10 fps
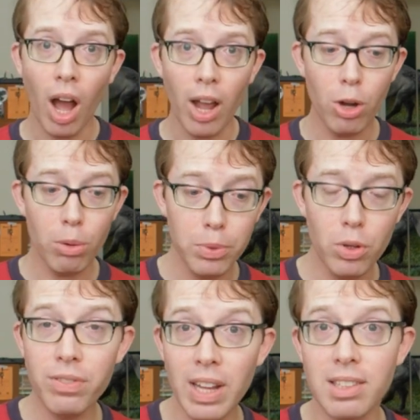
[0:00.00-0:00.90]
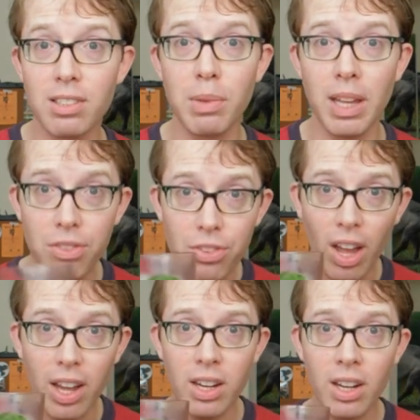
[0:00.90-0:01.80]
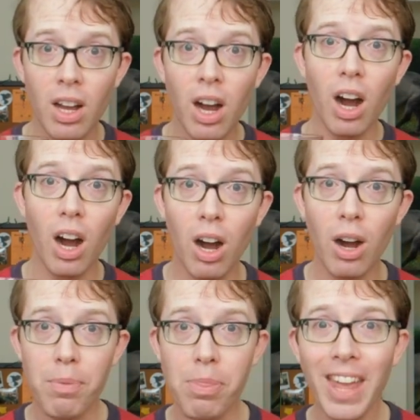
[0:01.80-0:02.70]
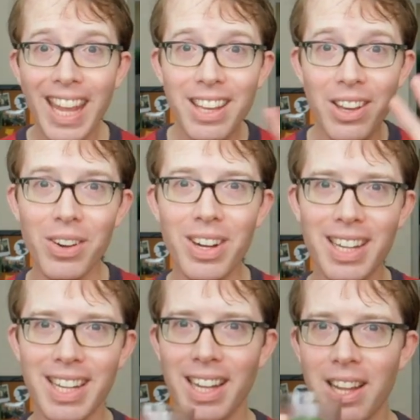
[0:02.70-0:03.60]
I hope you have gained some insight. Uh, thank you.